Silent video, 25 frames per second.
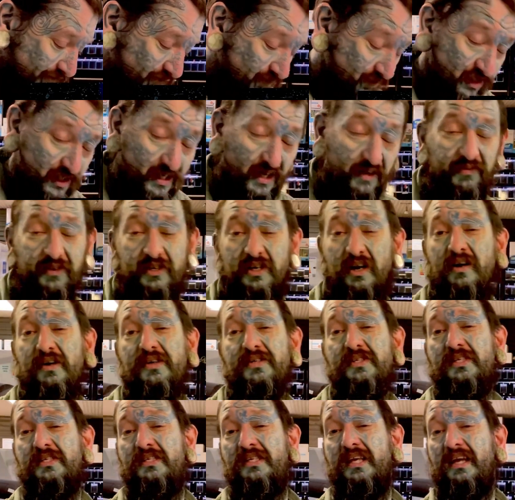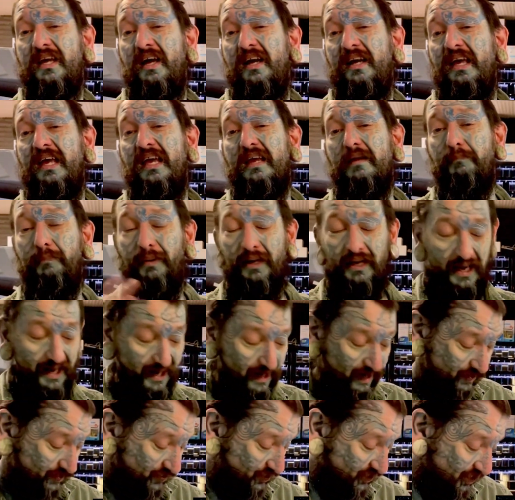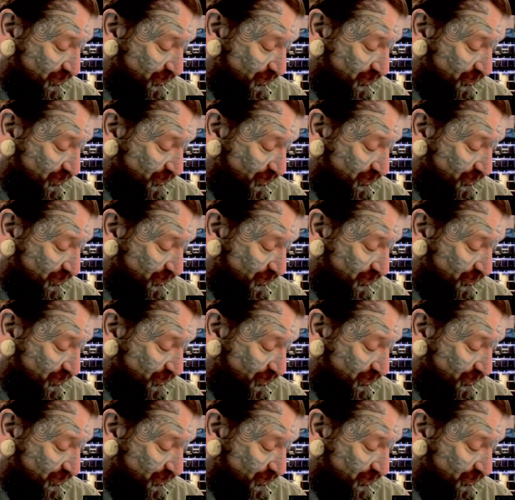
with silver dollars is they're going to eat plants,